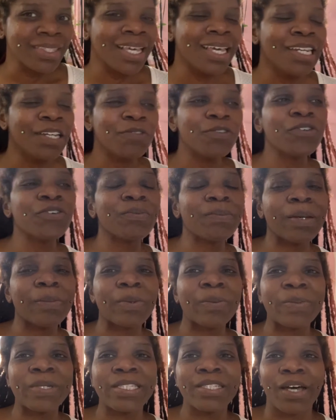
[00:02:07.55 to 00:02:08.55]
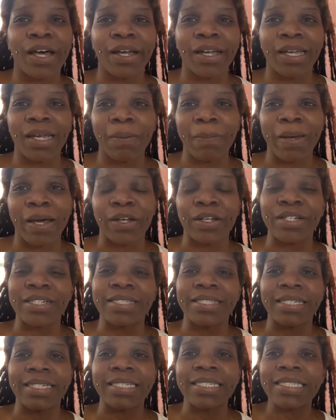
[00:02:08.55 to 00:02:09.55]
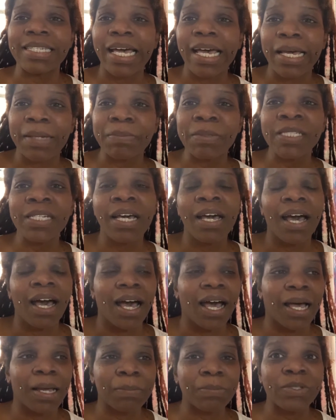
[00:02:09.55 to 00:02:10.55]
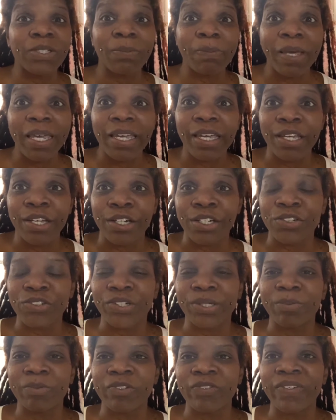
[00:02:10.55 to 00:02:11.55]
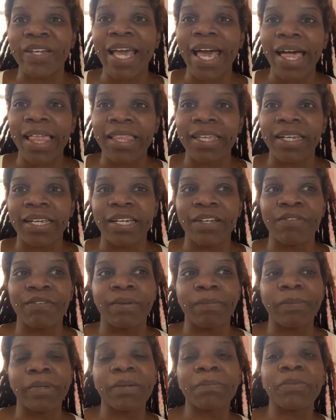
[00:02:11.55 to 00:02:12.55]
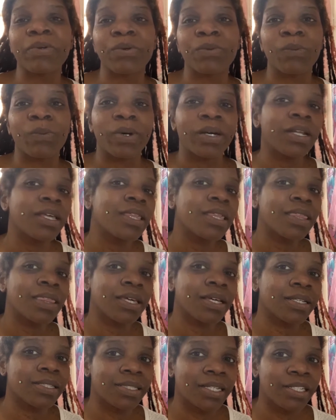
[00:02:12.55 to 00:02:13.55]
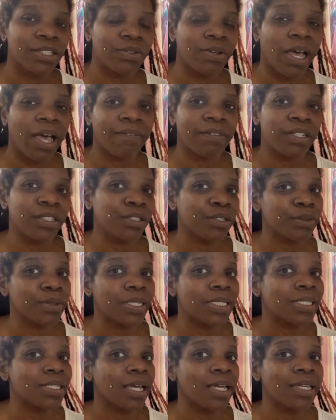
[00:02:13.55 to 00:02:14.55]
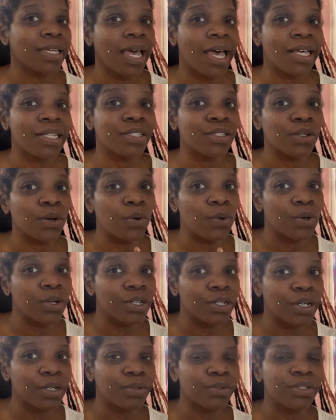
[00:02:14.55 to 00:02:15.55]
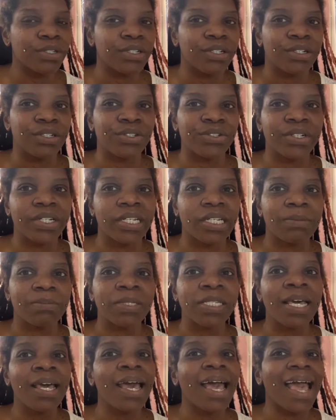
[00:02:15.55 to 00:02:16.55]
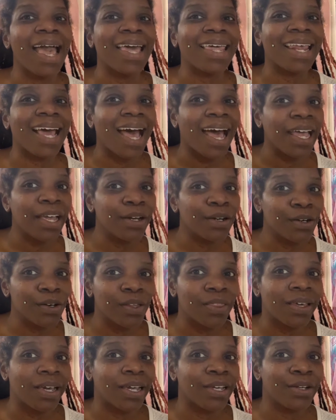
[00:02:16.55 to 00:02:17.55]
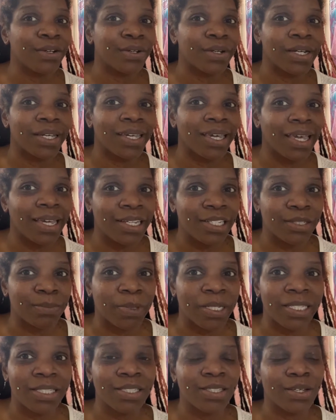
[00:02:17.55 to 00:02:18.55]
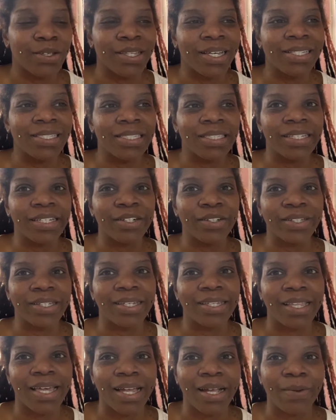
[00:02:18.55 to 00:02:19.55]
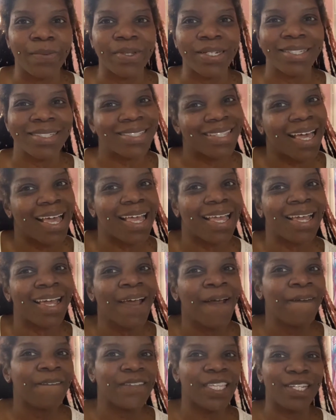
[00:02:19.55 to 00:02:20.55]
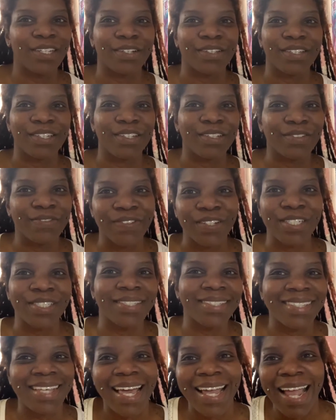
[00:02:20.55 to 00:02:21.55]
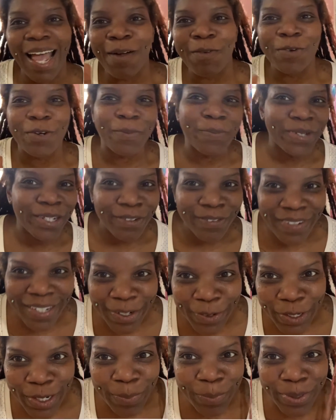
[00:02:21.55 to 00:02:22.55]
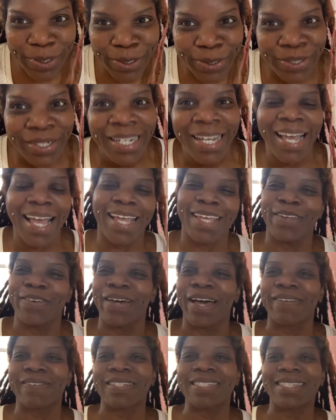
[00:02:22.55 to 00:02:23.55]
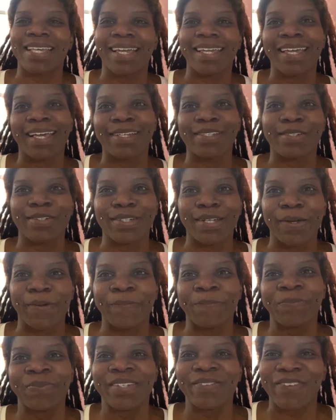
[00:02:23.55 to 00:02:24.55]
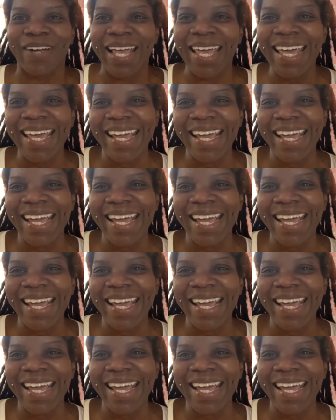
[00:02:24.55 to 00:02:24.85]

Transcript: And if you remember me talking about your 6 steps to making your dreams a reality, remember one of the things that you have to do is say yes or no to your dreams. And I call that your engagement. So that's literally like when it's like, you know, the universe is like, I won't put a ring on it, boo. And you have to say yes or no, right?